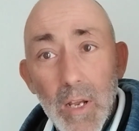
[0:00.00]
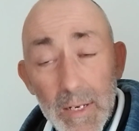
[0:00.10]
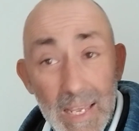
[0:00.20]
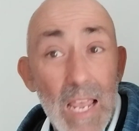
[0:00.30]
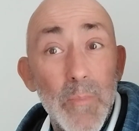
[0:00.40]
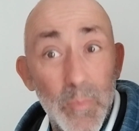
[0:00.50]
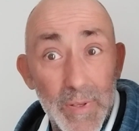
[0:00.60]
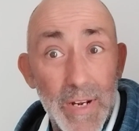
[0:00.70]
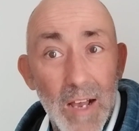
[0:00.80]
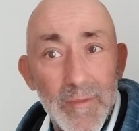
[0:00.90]
and
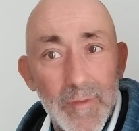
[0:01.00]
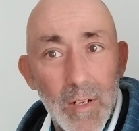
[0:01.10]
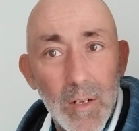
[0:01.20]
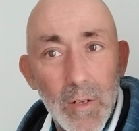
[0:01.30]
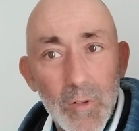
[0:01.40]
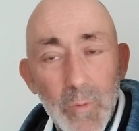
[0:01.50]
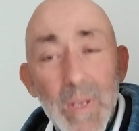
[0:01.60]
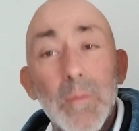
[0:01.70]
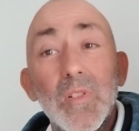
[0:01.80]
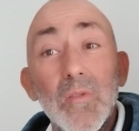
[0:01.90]
capable enough to
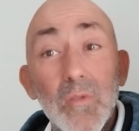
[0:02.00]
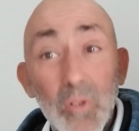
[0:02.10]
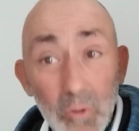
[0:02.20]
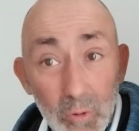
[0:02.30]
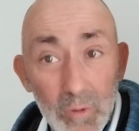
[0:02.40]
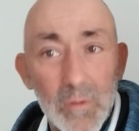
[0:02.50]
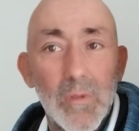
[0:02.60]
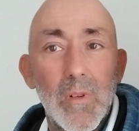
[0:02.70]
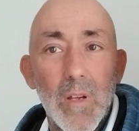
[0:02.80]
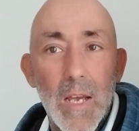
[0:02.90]
be able to do
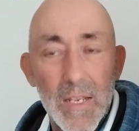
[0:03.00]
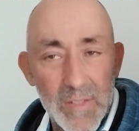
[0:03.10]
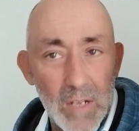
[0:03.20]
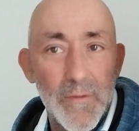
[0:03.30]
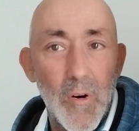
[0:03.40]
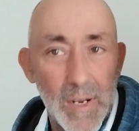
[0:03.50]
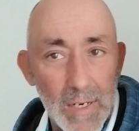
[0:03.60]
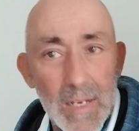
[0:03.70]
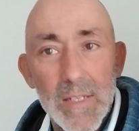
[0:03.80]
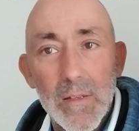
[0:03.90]

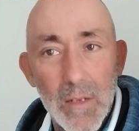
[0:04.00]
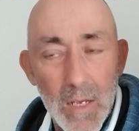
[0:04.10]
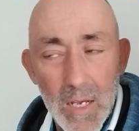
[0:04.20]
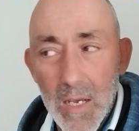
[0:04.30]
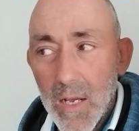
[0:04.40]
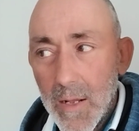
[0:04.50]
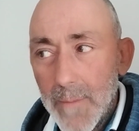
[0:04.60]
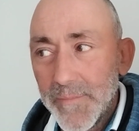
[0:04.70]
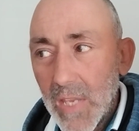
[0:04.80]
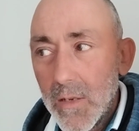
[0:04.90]
self-organized,
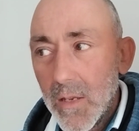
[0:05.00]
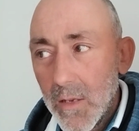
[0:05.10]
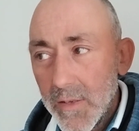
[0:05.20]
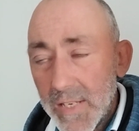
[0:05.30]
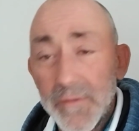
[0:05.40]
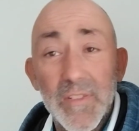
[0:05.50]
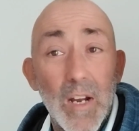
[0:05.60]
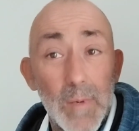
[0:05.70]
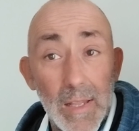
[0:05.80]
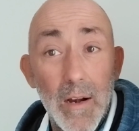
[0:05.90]

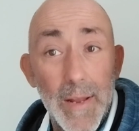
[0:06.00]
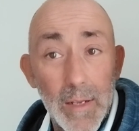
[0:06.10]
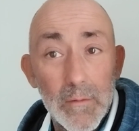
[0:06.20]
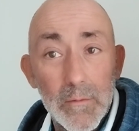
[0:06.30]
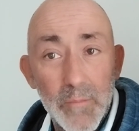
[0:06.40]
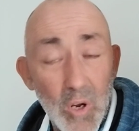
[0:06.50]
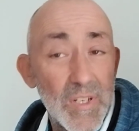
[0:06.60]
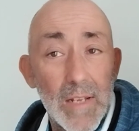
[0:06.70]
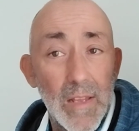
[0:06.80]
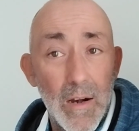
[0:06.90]
self-determined learning,
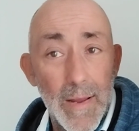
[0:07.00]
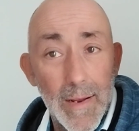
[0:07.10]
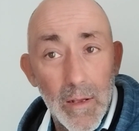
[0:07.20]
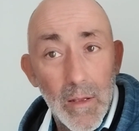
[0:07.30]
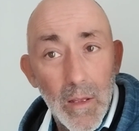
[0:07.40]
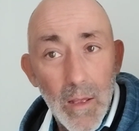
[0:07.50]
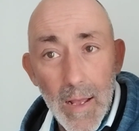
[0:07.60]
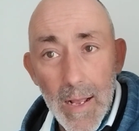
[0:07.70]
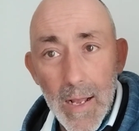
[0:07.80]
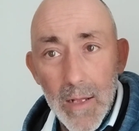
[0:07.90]
project learning,
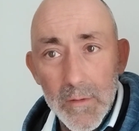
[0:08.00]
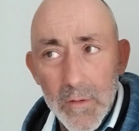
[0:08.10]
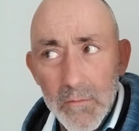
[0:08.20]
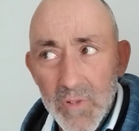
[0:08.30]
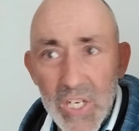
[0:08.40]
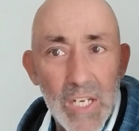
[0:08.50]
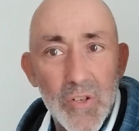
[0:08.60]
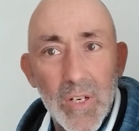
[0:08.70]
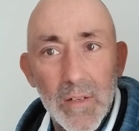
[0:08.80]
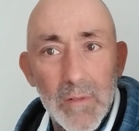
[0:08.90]

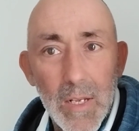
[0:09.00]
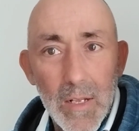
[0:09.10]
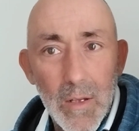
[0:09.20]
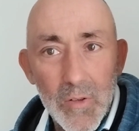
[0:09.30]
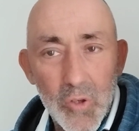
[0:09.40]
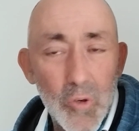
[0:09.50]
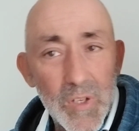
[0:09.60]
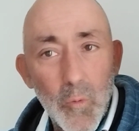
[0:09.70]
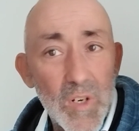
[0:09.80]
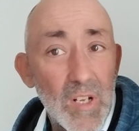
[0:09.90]
changing and
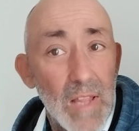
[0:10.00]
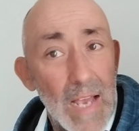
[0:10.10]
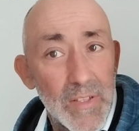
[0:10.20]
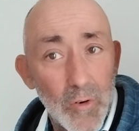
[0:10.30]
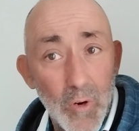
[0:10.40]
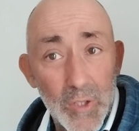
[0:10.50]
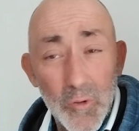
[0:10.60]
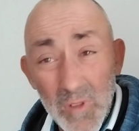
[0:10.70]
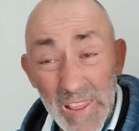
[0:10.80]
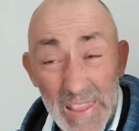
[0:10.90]
choosing which class they're going
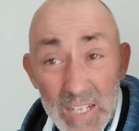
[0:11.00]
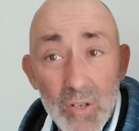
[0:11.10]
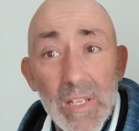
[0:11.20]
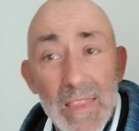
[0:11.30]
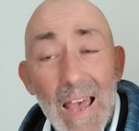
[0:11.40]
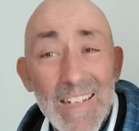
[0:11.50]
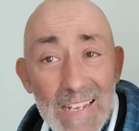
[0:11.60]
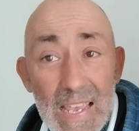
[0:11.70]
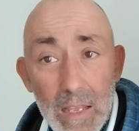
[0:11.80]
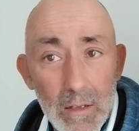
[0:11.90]
to literally that
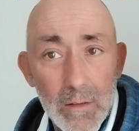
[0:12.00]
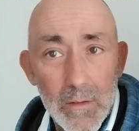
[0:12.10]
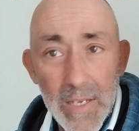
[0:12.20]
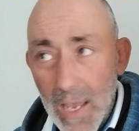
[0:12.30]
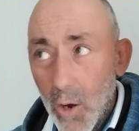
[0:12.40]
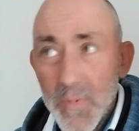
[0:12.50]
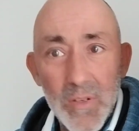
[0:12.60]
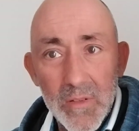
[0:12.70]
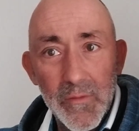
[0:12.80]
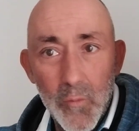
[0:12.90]
day. They get
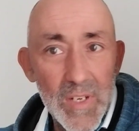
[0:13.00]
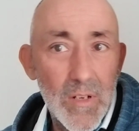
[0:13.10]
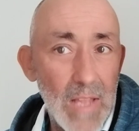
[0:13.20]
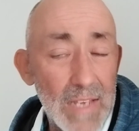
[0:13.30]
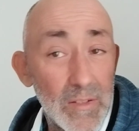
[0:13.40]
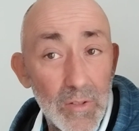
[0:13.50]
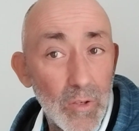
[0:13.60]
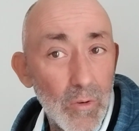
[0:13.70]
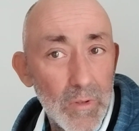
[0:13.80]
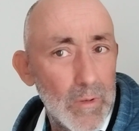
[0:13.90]
options of which classes to
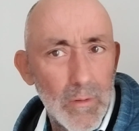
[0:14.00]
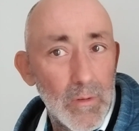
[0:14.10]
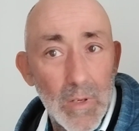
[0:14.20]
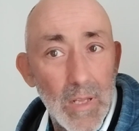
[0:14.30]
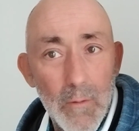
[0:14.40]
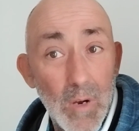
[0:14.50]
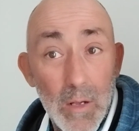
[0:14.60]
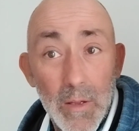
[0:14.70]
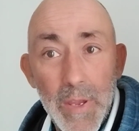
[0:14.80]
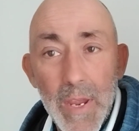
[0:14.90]
go to. You're like, what?